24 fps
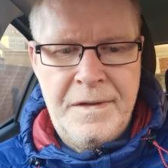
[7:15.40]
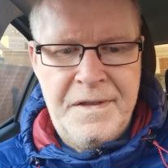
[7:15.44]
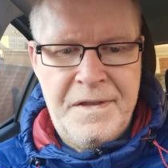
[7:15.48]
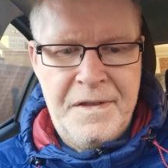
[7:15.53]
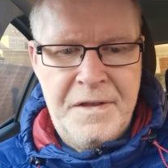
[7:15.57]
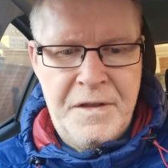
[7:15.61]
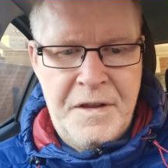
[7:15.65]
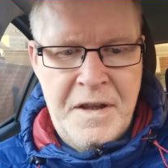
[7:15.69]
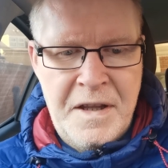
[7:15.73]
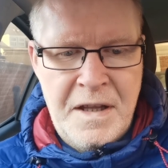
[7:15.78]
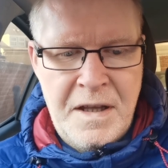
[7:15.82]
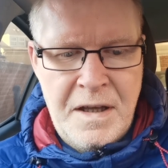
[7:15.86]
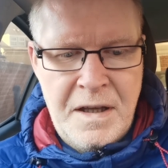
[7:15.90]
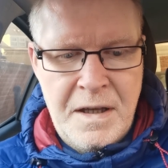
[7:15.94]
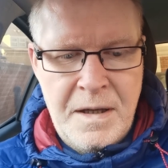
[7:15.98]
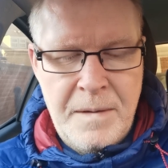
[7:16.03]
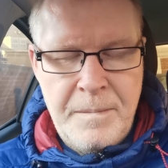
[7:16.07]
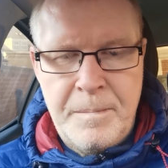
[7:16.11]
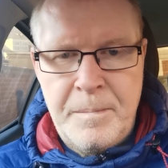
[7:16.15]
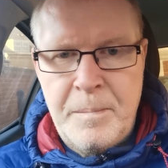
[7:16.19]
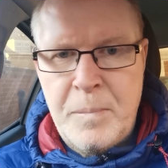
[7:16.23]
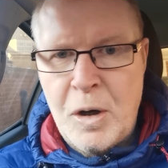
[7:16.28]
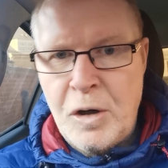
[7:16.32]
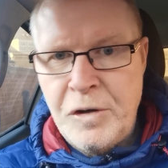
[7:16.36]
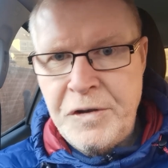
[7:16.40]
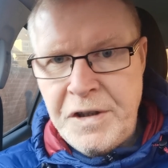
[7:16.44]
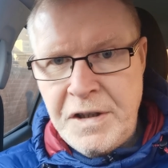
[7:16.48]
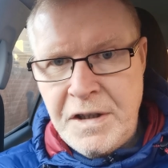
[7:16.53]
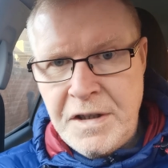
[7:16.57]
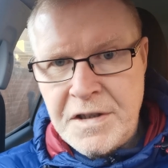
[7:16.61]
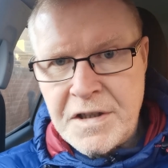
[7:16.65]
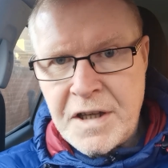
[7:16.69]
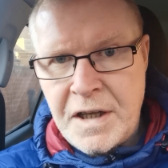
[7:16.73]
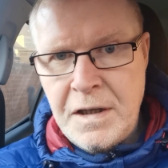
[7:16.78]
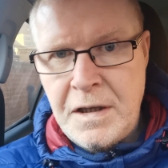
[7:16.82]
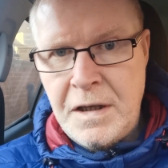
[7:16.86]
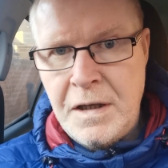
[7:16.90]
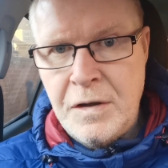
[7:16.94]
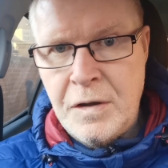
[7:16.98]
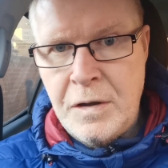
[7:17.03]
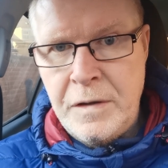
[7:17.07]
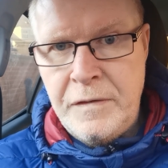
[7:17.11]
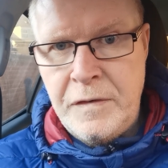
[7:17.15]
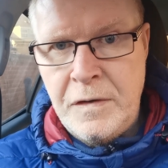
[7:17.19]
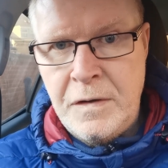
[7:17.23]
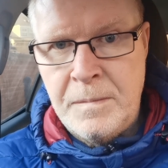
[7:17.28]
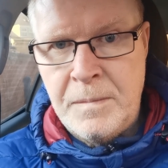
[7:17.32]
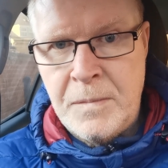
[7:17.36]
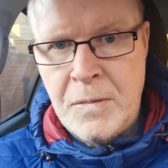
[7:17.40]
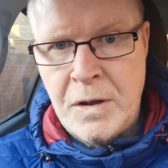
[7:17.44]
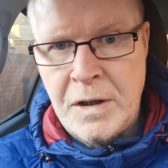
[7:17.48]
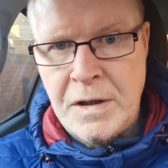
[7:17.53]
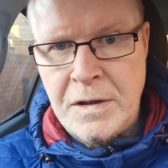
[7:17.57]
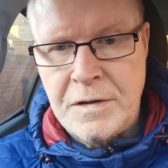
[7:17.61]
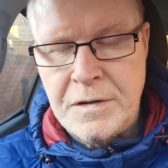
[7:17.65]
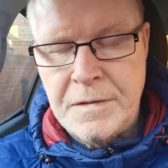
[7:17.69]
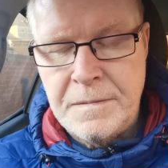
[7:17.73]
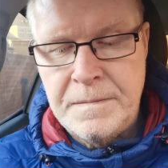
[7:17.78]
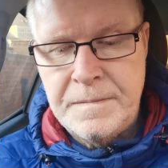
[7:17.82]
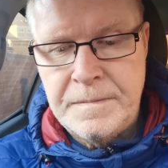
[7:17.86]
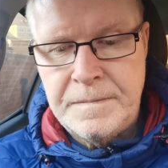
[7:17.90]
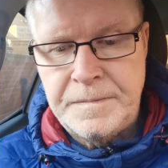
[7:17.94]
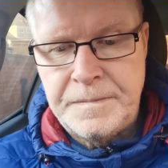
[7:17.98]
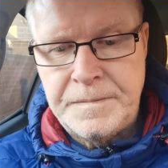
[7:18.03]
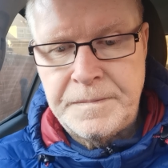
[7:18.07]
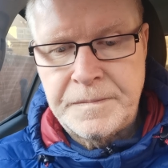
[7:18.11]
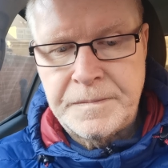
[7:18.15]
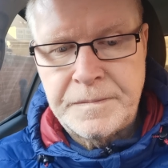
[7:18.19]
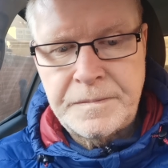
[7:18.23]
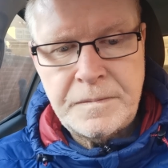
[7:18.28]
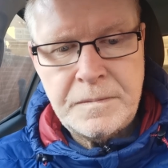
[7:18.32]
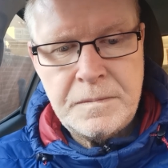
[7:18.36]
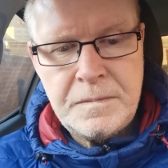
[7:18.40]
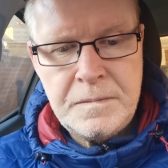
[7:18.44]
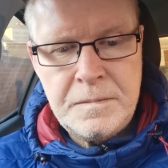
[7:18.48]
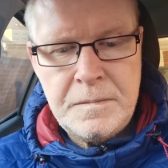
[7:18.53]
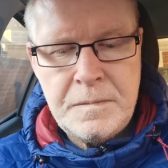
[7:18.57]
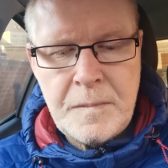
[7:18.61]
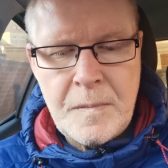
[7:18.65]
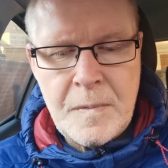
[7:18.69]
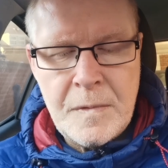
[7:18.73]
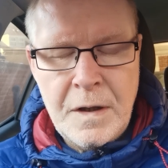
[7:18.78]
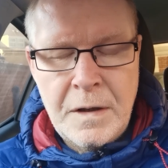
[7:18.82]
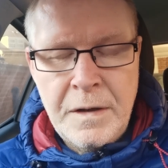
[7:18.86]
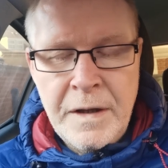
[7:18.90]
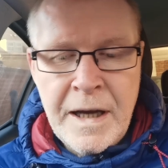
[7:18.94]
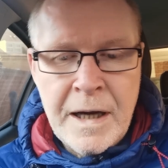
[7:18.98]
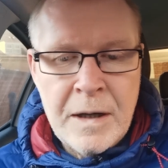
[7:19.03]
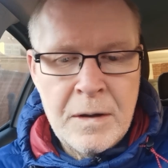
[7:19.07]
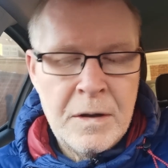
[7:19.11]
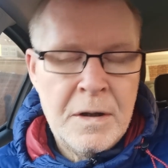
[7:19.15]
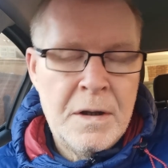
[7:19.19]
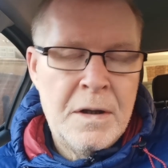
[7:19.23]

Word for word: the body taking over the mind. Now,